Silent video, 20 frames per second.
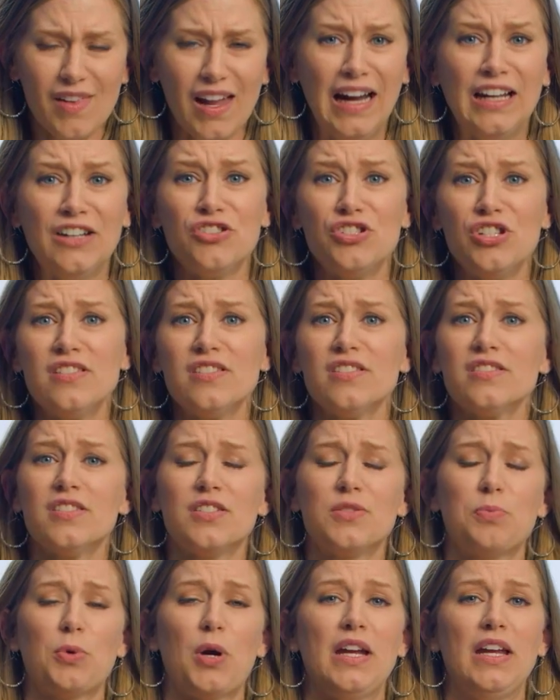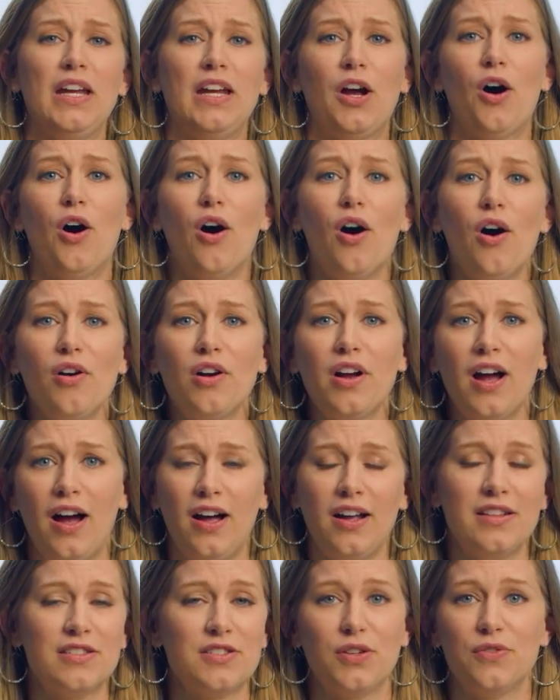And Jesus is breaking all
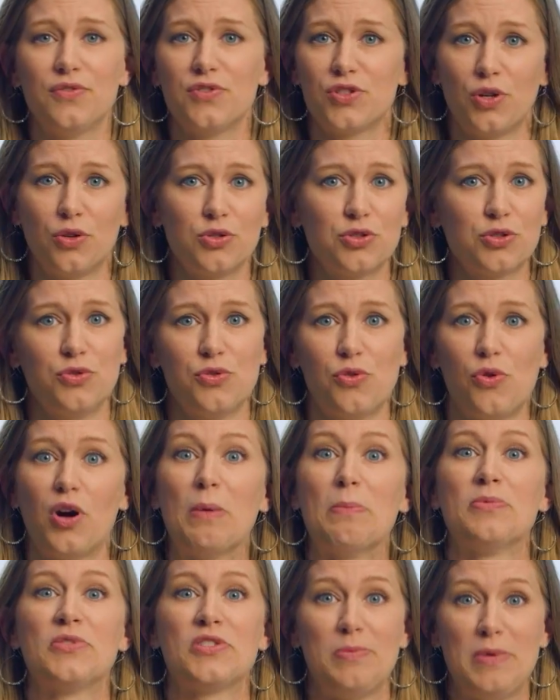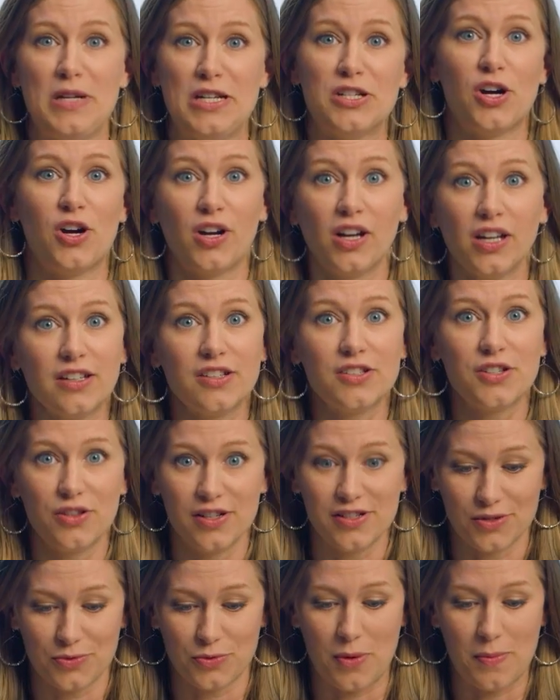kinds of social norms to be talking to
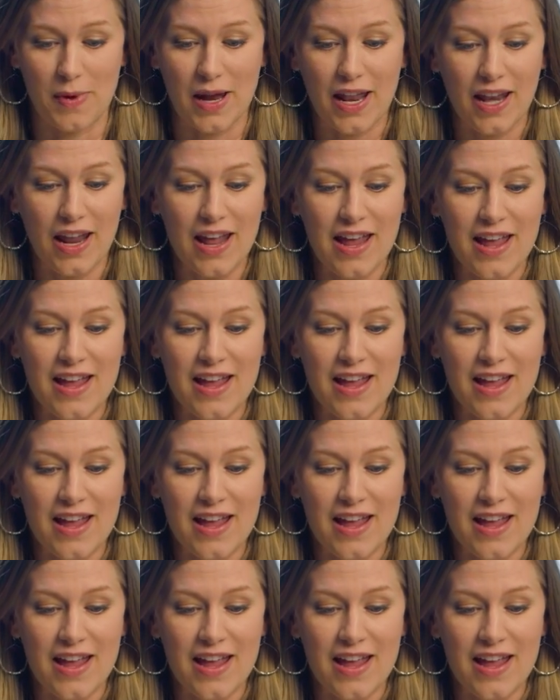this woman.